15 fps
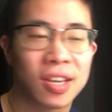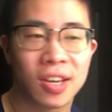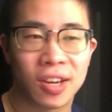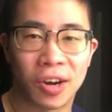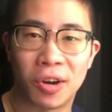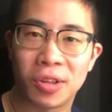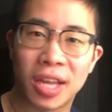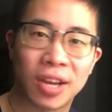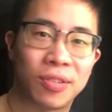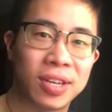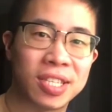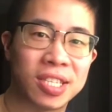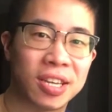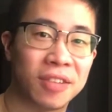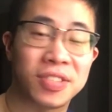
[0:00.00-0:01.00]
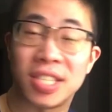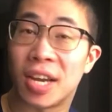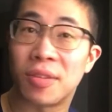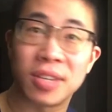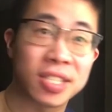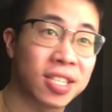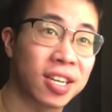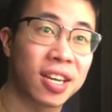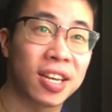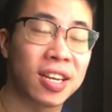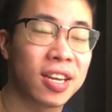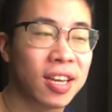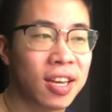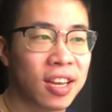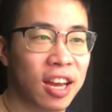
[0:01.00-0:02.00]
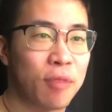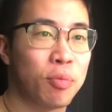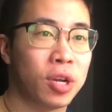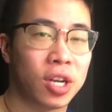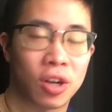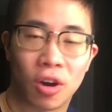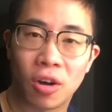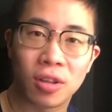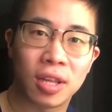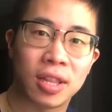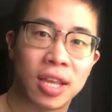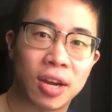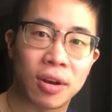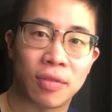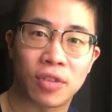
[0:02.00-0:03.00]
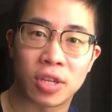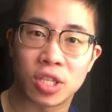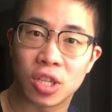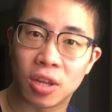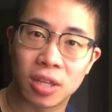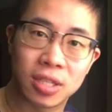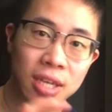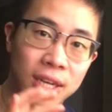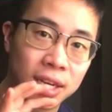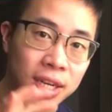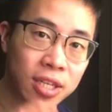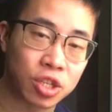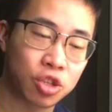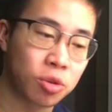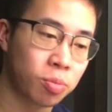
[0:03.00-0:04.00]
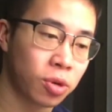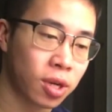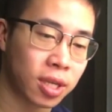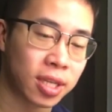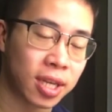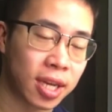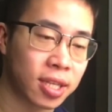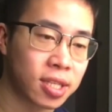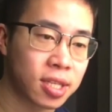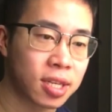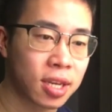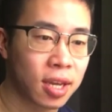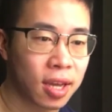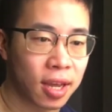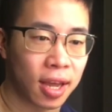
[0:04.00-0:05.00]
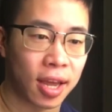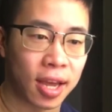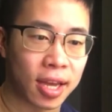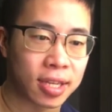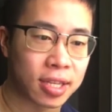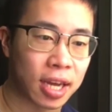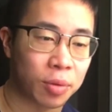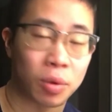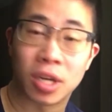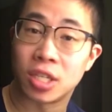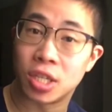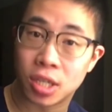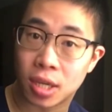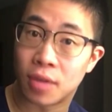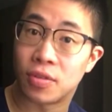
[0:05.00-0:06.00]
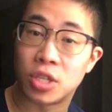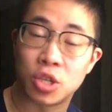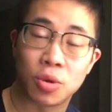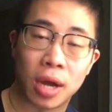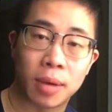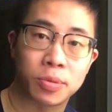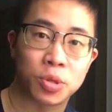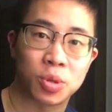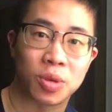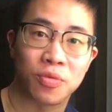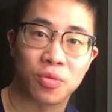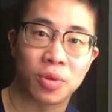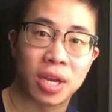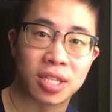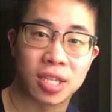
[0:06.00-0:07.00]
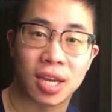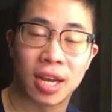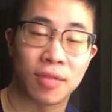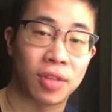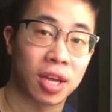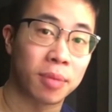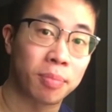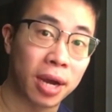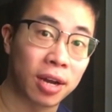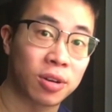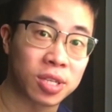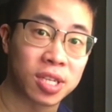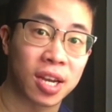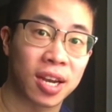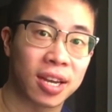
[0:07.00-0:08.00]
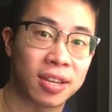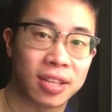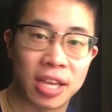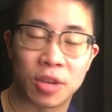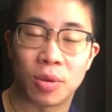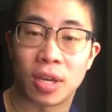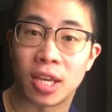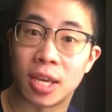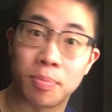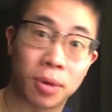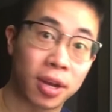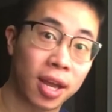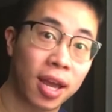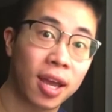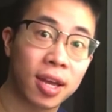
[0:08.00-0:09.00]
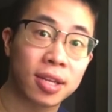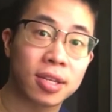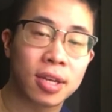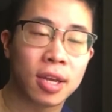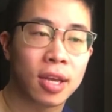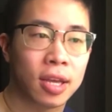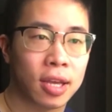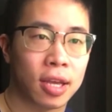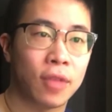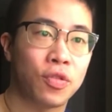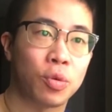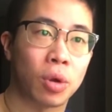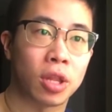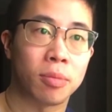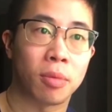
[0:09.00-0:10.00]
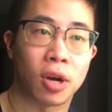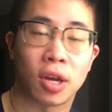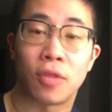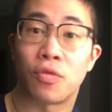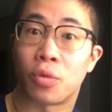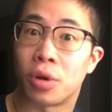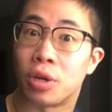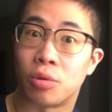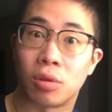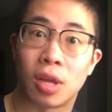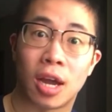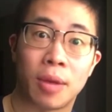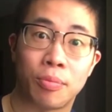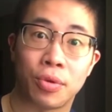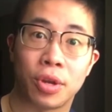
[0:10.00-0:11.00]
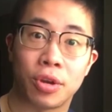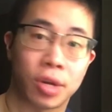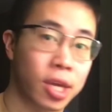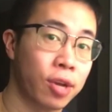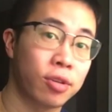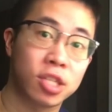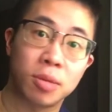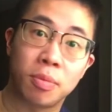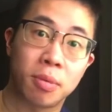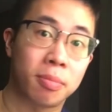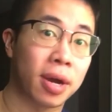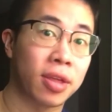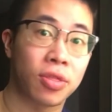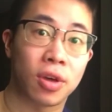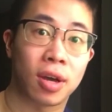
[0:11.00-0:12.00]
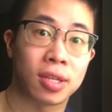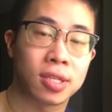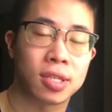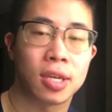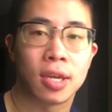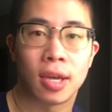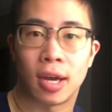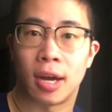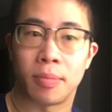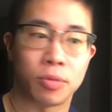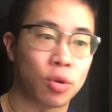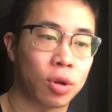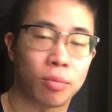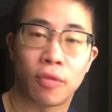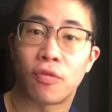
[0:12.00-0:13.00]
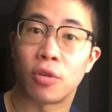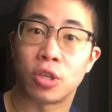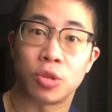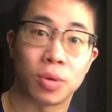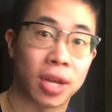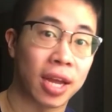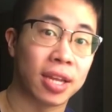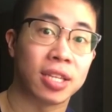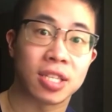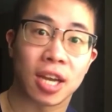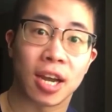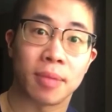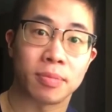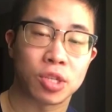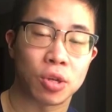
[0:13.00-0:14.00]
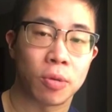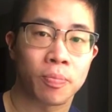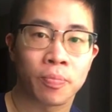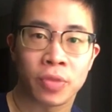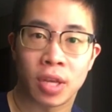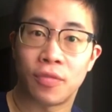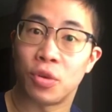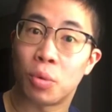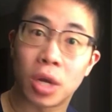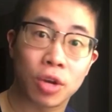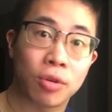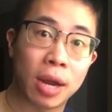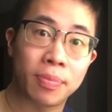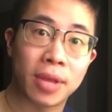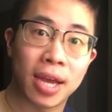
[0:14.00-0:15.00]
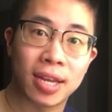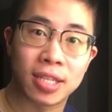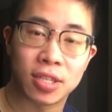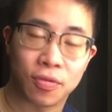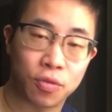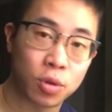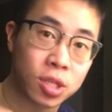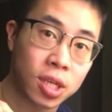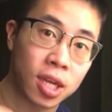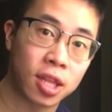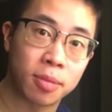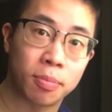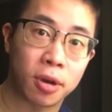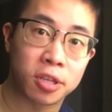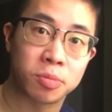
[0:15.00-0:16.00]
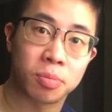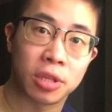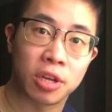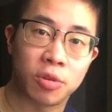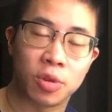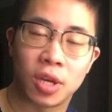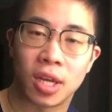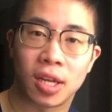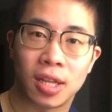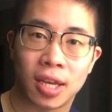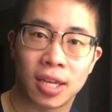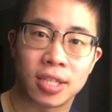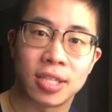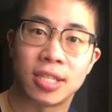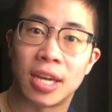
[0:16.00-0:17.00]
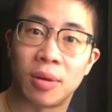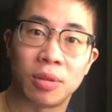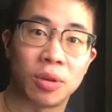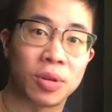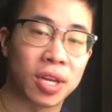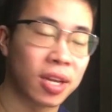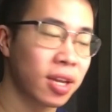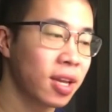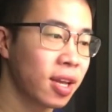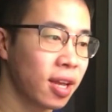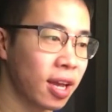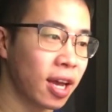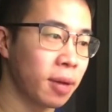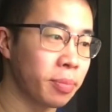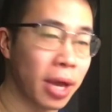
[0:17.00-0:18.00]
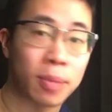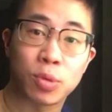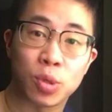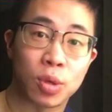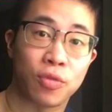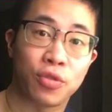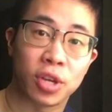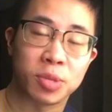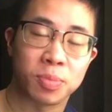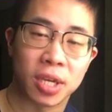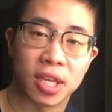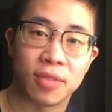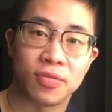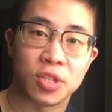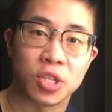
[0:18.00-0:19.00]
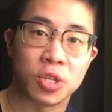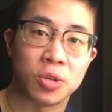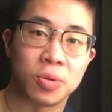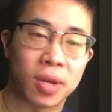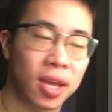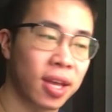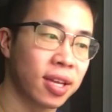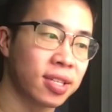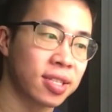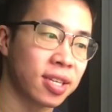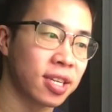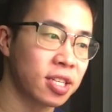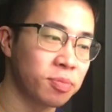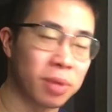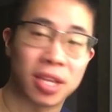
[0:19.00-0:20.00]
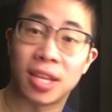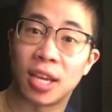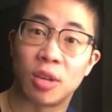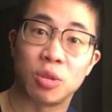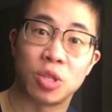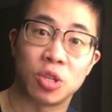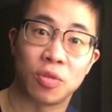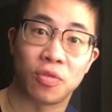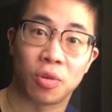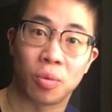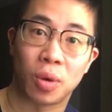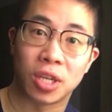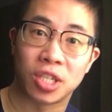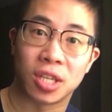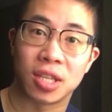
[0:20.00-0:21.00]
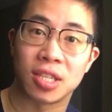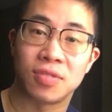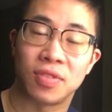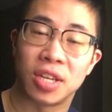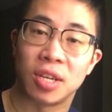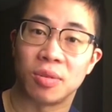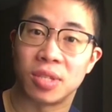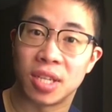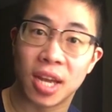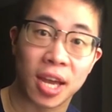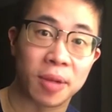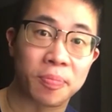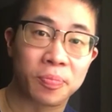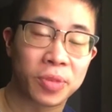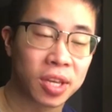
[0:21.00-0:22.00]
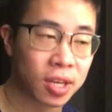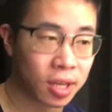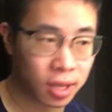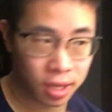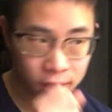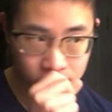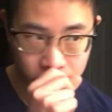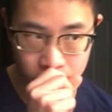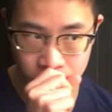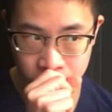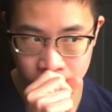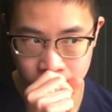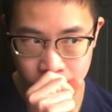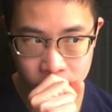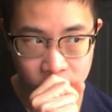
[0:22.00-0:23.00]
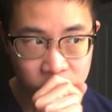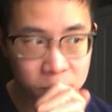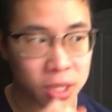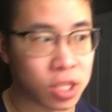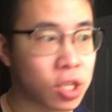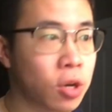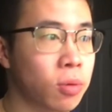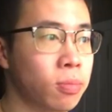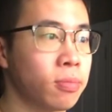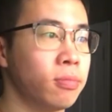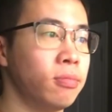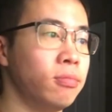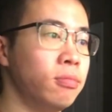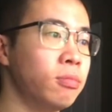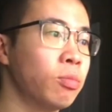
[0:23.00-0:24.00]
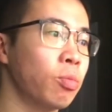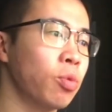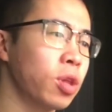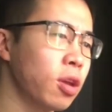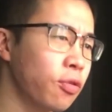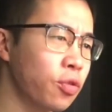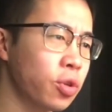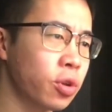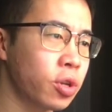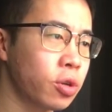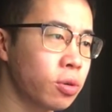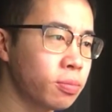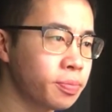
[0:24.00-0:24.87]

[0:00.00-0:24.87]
all that great stuff, sound design. I put it all in there. I've consolidated it, super condensed, and I wanted to give it to you absolutely free as kind of like a buyer's guide that you can keep on hand. If you're on the market for a new library, you're curious about my thoughts, you can refer to it anytime. So if you want to grab that, it's the first thing in the box below. You can click it to download it. Absolutely free is my gift to you, and it's my thank you to you for watching this video today. Excuse me. So without further ado,